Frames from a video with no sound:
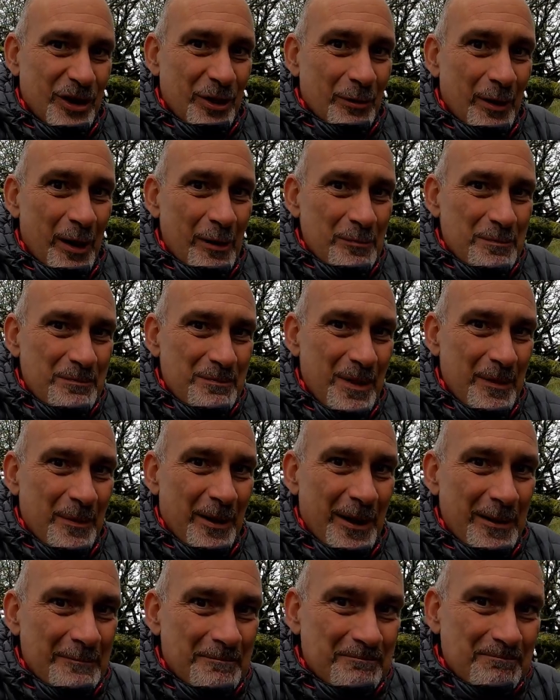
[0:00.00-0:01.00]
Cheerio,
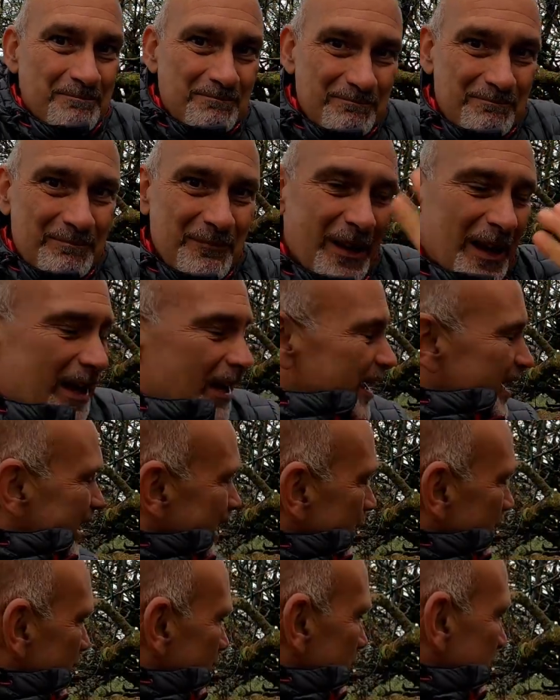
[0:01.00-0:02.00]
bye-bye.
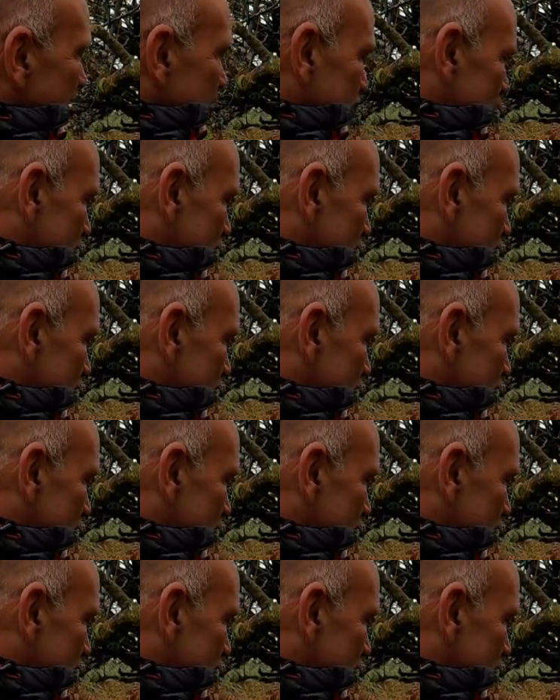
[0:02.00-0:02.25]
Go on in,